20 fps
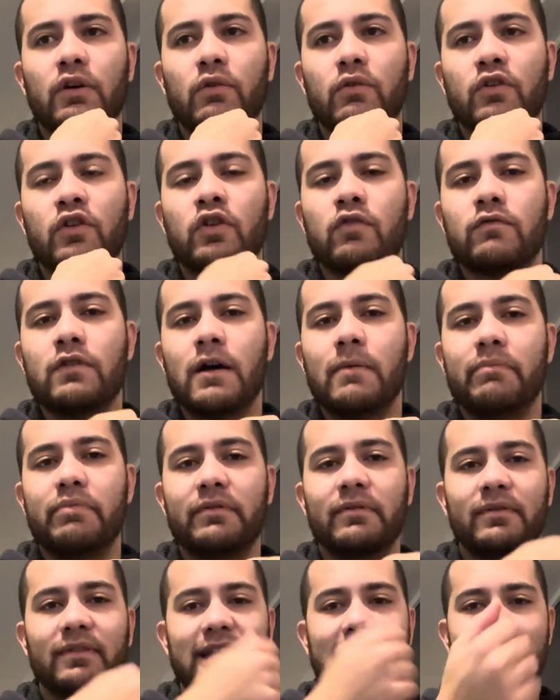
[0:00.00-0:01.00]

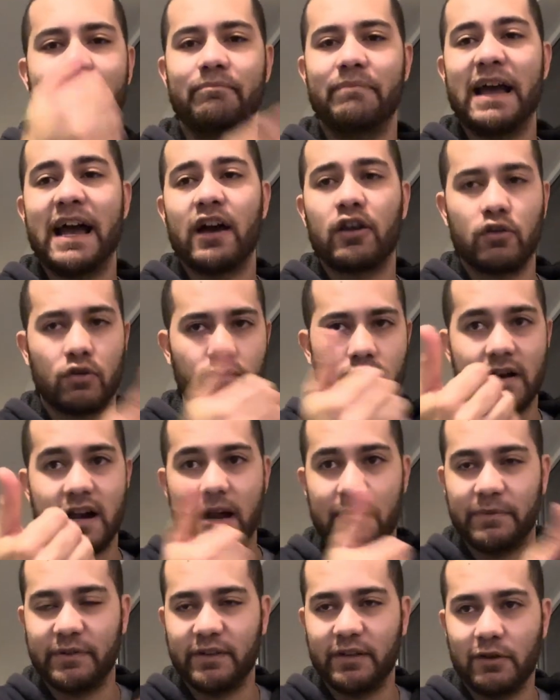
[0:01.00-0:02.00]
Corrupt like battle
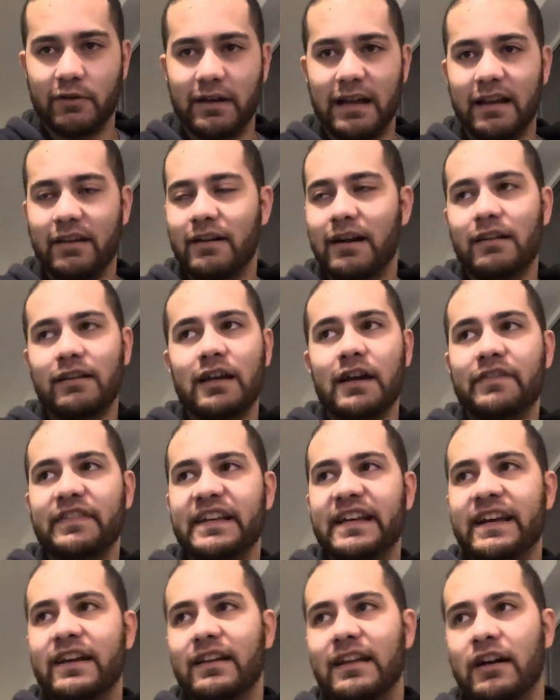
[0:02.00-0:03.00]
rhymes. I love to
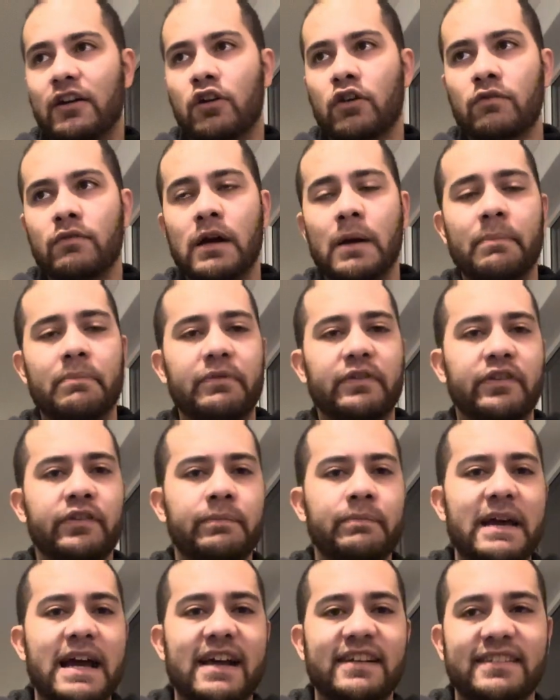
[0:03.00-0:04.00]
hear like Corrupt
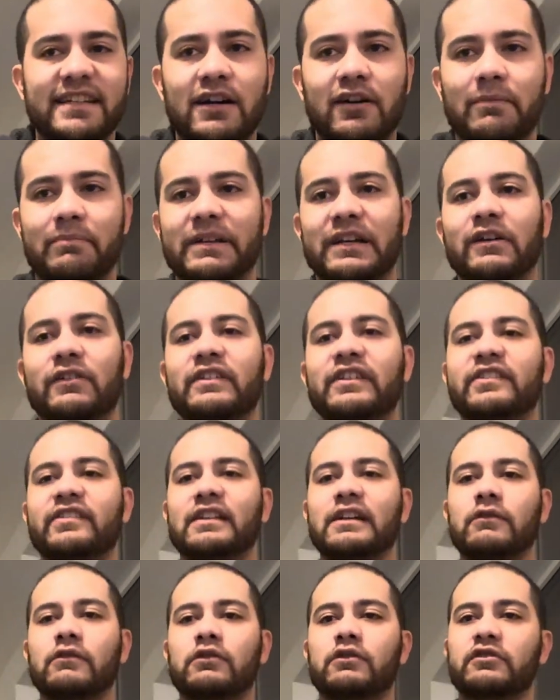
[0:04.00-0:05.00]
spaz out and be on this
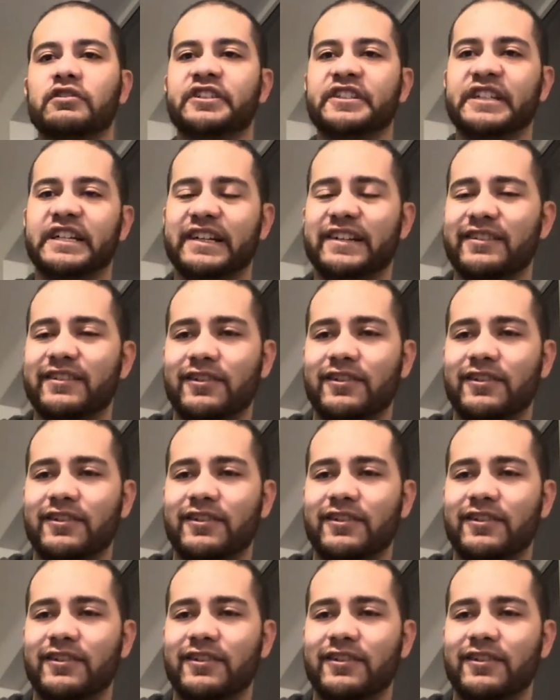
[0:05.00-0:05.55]
lyrical shit.